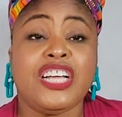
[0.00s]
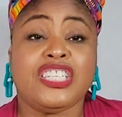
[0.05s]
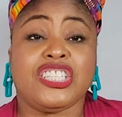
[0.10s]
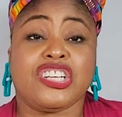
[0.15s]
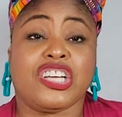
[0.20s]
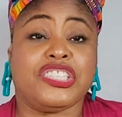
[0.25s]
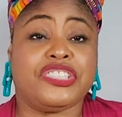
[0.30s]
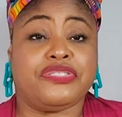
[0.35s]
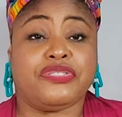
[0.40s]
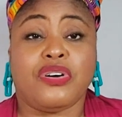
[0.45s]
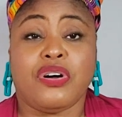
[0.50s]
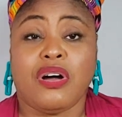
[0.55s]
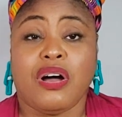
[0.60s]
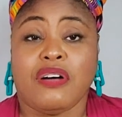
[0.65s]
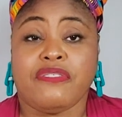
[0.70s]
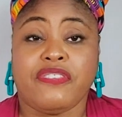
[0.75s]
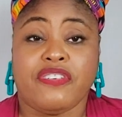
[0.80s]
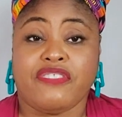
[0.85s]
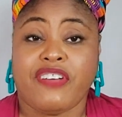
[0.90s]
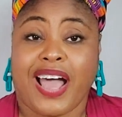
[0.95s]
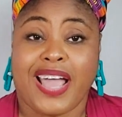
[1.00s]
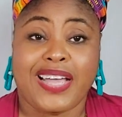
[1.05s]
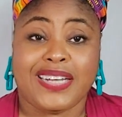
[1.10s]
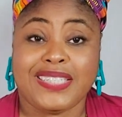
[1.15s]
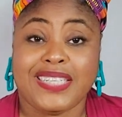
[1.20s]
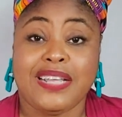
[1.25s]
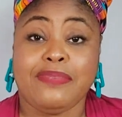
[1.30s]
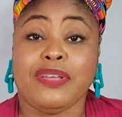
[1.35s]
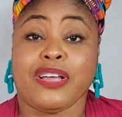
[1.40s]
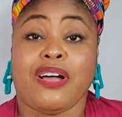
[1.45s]
just for a
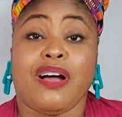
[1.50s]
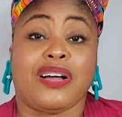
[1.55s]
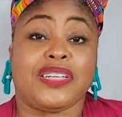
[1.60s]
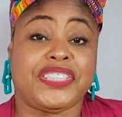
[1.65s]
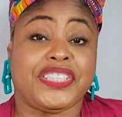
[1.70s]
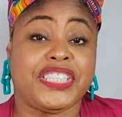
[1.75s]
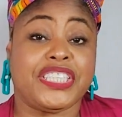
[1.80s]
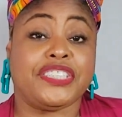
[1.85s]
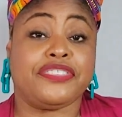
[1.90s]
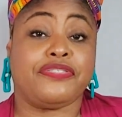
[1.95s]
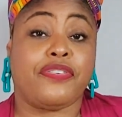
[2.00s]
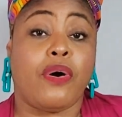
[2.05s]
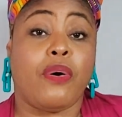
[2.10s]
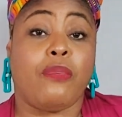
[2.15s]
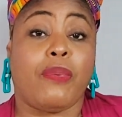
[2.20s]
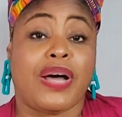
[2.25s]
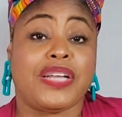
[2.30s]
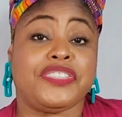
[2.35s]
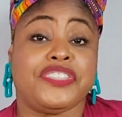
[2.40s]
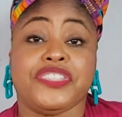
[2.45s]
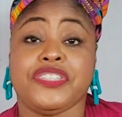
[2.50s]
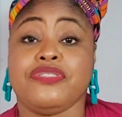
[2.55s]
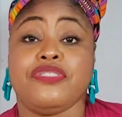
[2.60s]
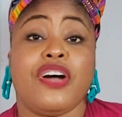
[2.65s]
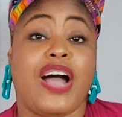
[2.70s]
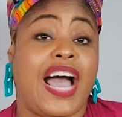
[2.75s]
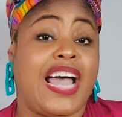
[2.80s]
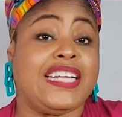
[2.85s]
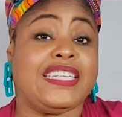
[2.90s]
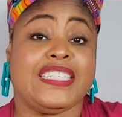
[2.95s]
variety because
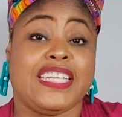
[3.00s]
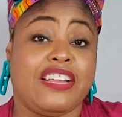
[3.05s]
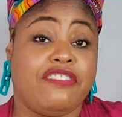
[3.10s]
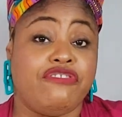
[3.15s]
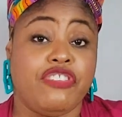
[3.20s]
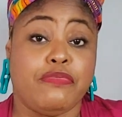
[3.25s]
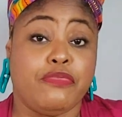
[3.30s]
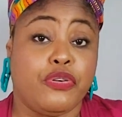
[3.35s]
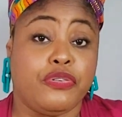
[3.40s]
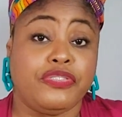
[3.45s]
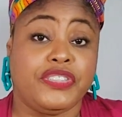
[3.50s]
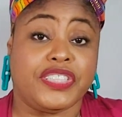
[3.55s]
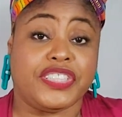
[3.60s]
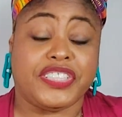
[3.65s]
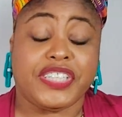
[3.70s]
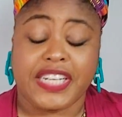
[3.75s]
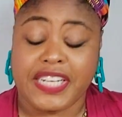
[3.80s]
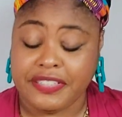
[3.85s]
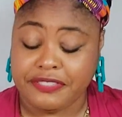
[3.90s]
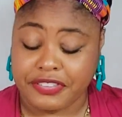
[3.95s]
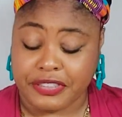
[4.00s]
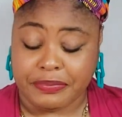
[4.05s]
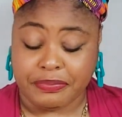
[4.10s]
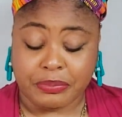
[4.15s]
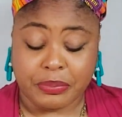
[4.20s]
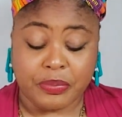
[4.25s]
6410, I did remove the sleeves.